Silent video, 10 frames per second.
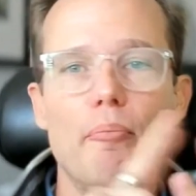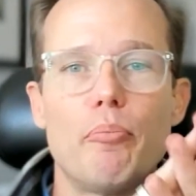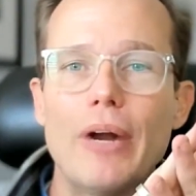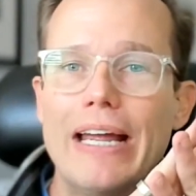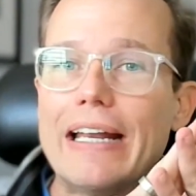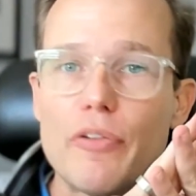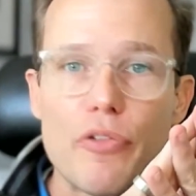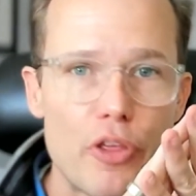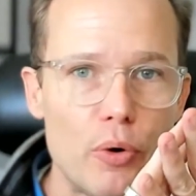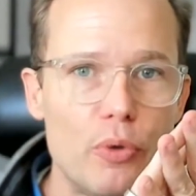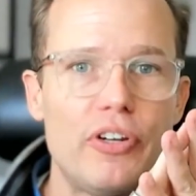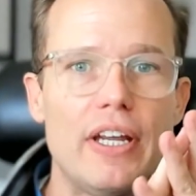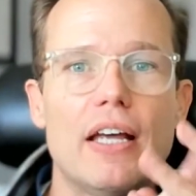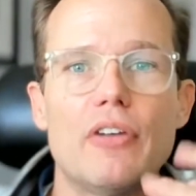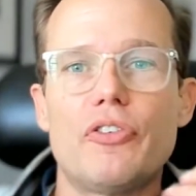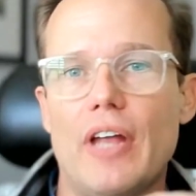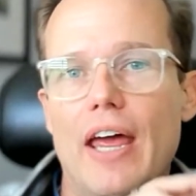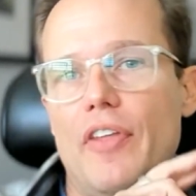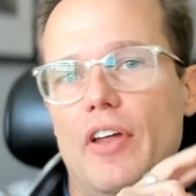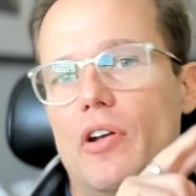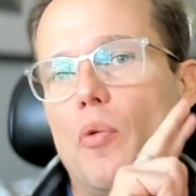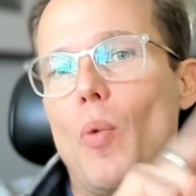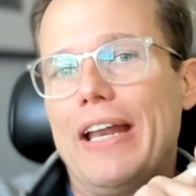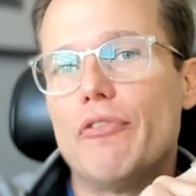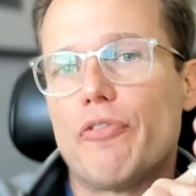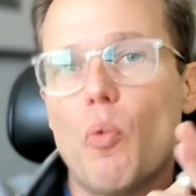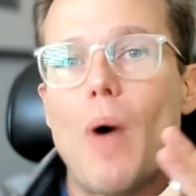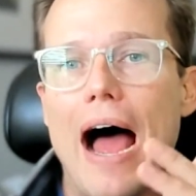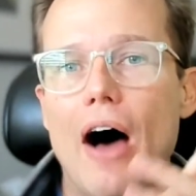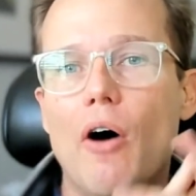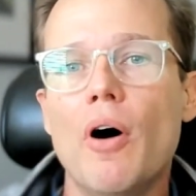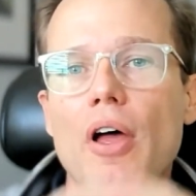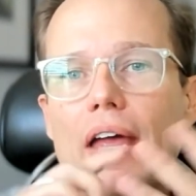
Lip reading: brand enthusiast, and then waiting for wow.